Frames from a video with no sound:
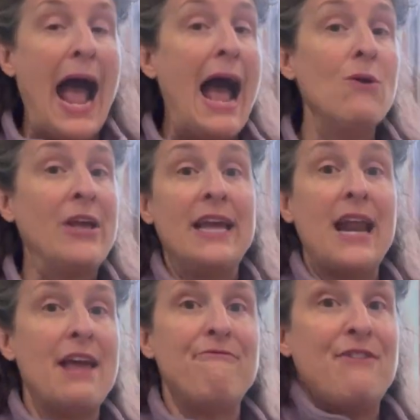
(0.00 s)
How can
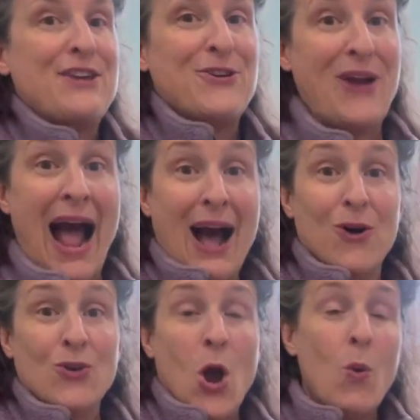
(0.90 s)
I figure
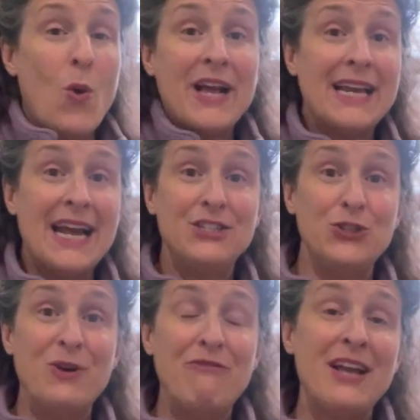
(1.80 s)
out? What can I
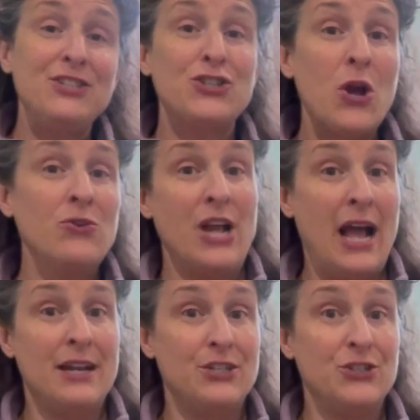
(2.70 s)
do if I don't
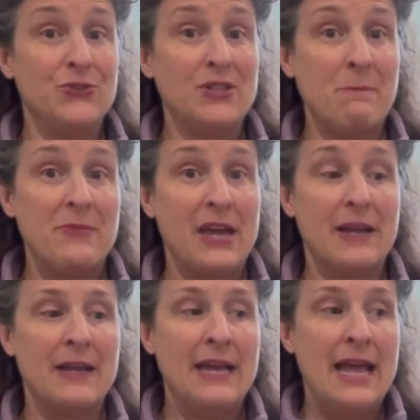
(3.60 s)
know how to do
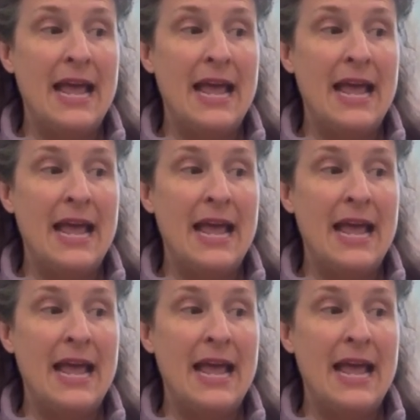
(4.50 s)
something?